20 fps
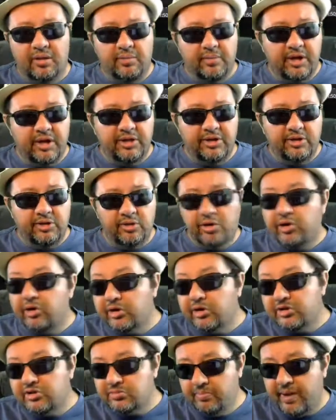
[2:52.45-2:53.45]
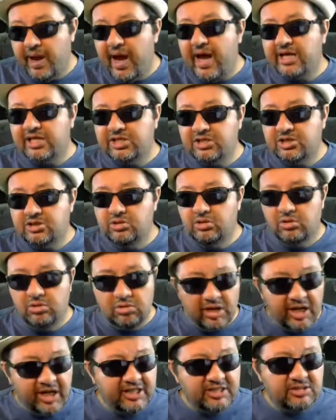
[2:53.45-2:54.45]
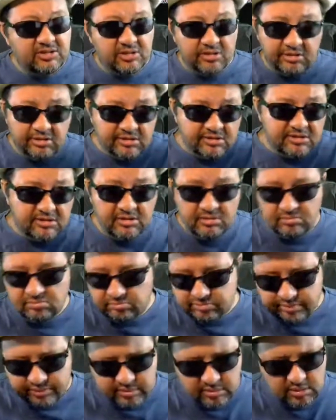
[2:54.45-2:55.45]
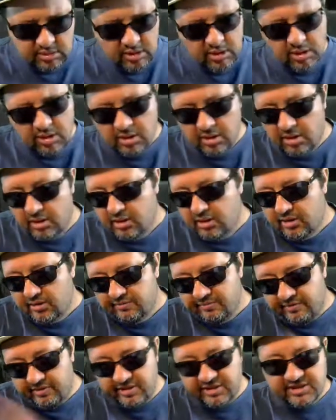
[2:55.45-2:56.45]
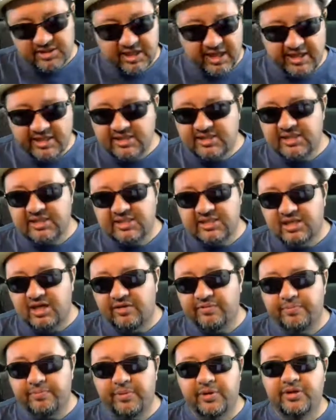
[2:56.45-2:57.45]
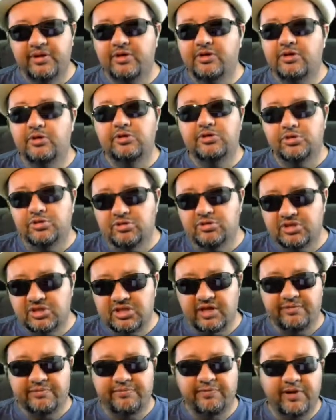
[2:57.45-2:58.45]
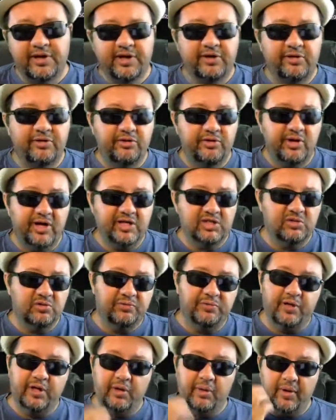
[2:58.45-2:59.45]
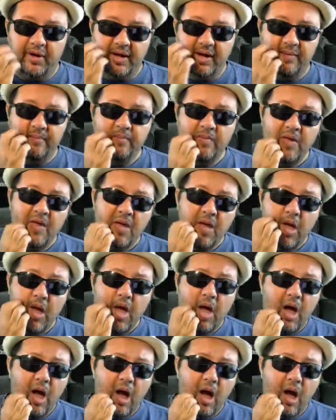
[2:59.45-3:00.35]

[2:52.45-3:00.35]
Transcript: And your hertz match, your lights hertz, and very sciencey stuff, but you shouldn't see a flicker in your actual video, okay?